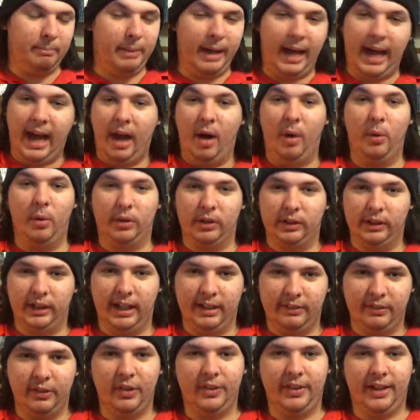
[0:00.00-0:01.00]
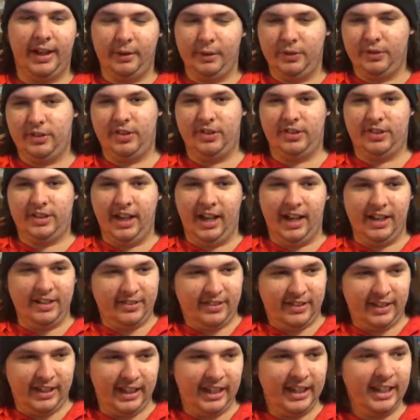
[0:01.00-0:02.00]
power level, that was
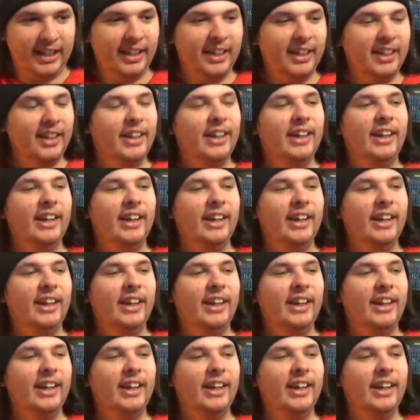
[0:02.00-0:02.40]
disgusting.